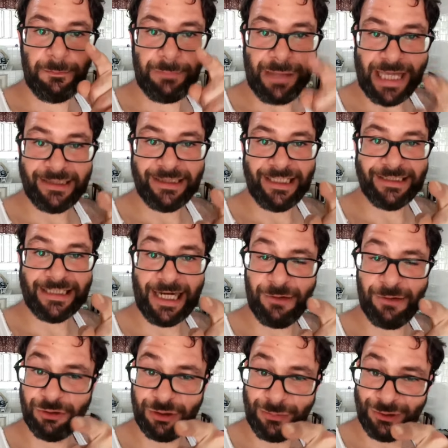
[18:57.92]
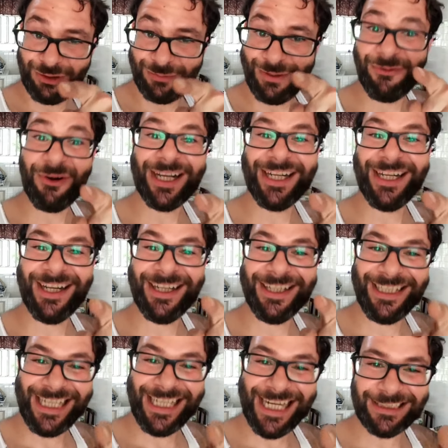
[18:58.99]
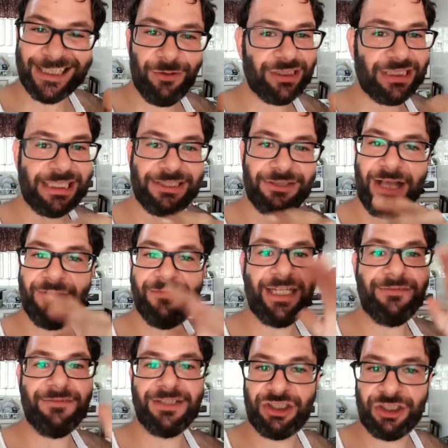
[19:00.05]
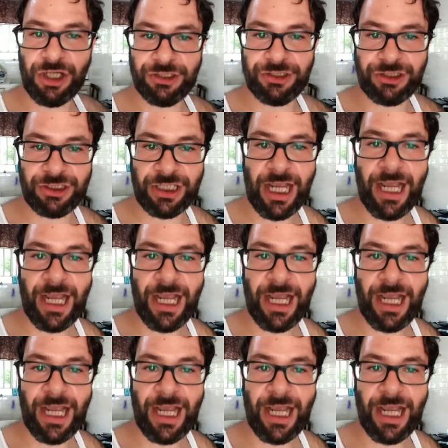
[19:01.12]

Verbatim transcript: pending that I was supposed to be working on yesterday, which I still haven't even touched,